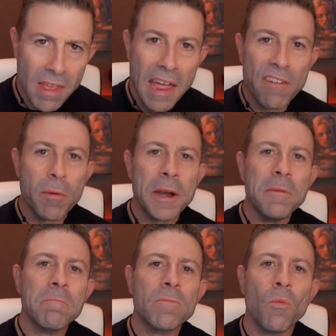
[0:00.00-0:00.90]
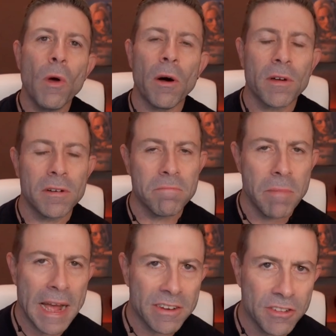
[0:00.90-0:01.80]
Hey everybody, welcome
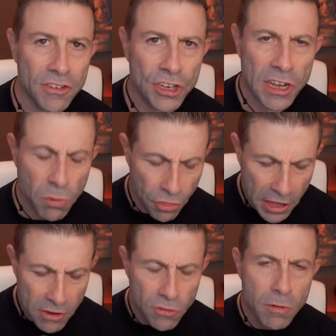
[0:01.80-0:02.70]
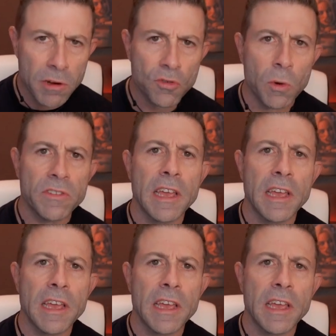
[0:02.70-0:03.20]
back to the channel. Thank you so much once